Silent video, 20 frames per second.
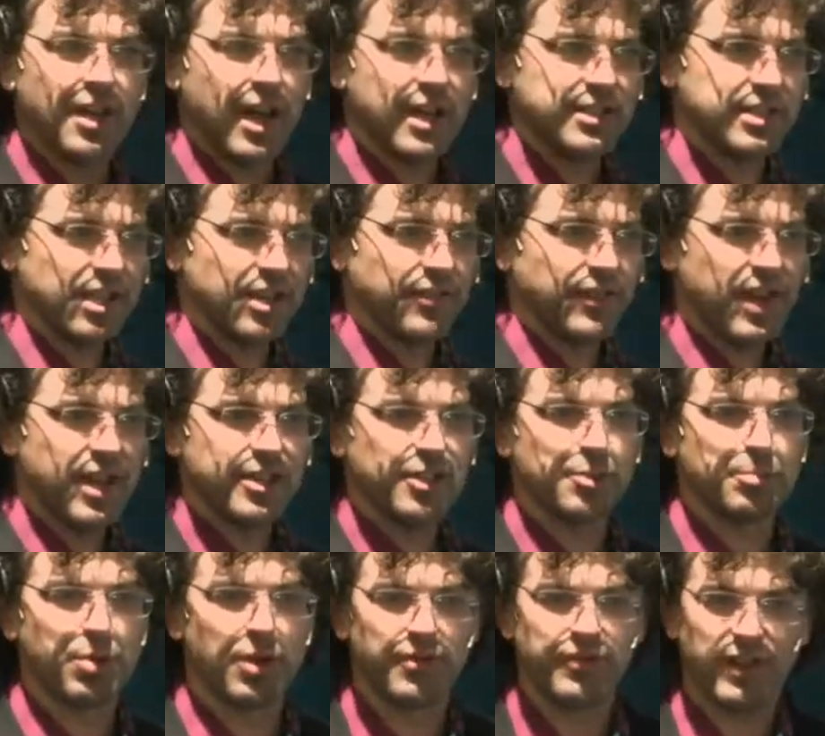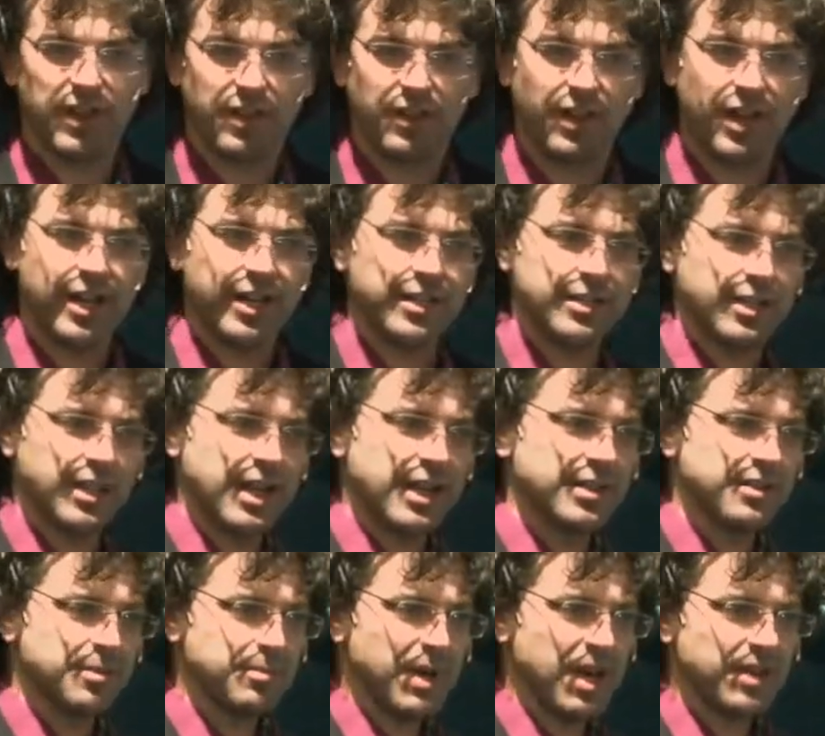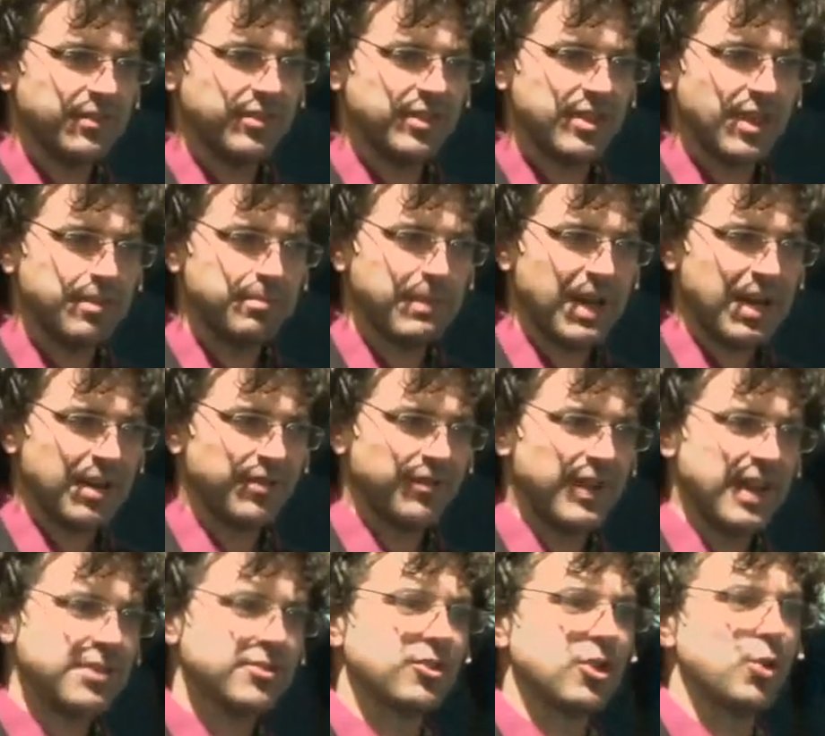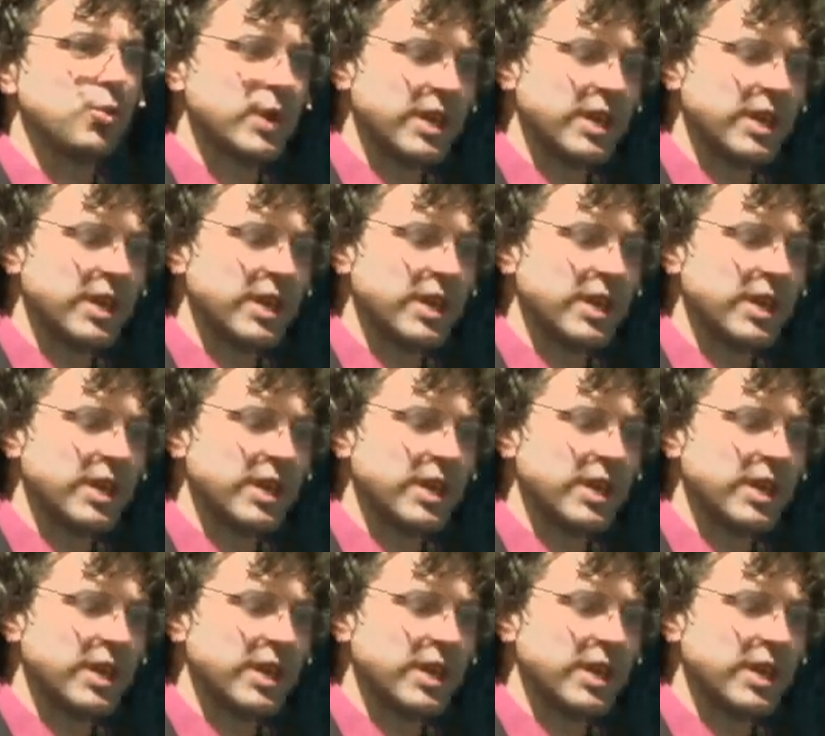identifying your perfect client, getting the mindset manifesto.